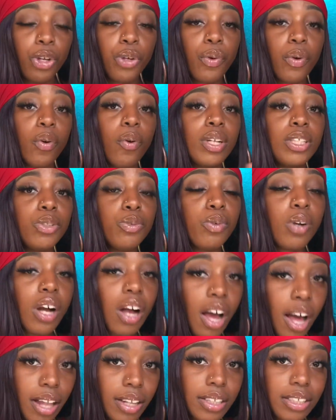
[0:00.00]
You are going to
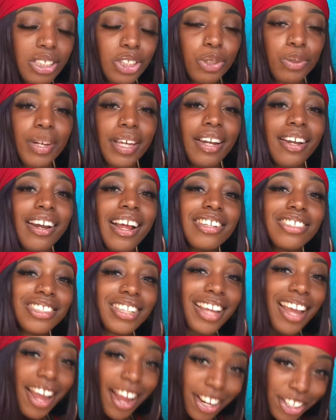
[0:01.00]
college to get an
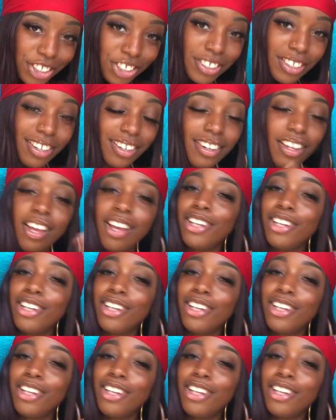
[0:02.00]
education.